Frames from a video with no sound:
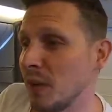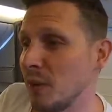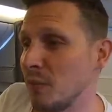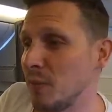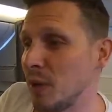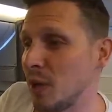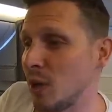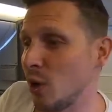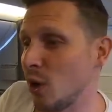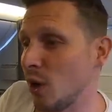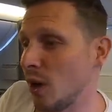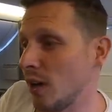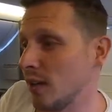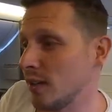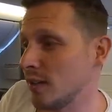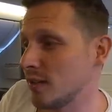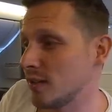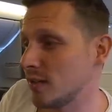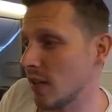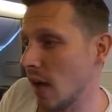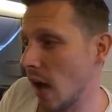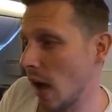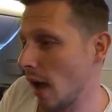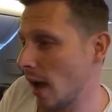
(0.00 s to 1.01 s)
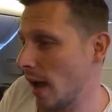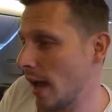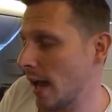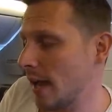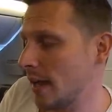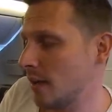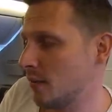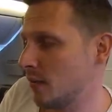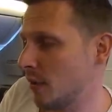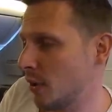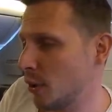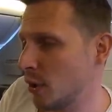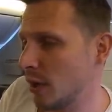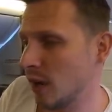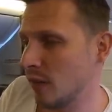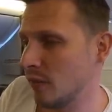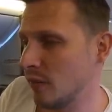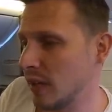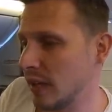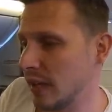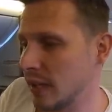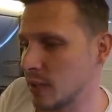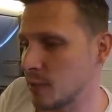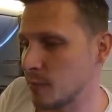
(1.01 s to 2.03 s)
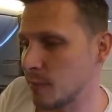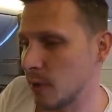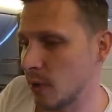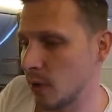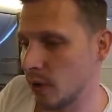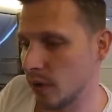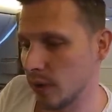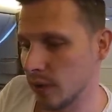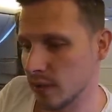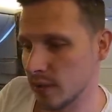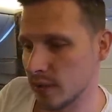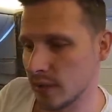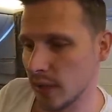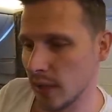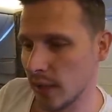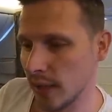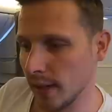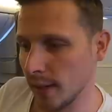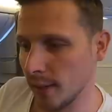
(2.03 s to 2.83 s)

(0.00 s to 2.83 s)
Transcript: because I had a very lovely experience.